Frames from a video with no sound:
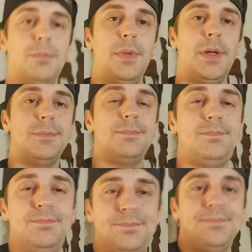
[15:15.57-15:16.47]
But
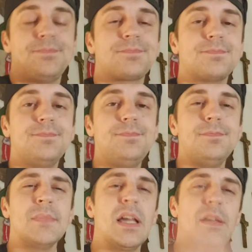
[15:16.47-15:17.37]

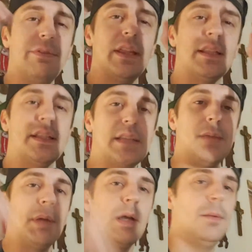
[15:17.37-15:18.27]
I feel like it's
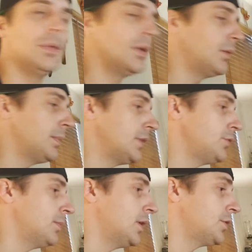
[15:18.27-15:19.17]
aiming up a bit
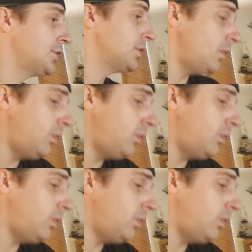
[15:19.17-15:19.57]
too much.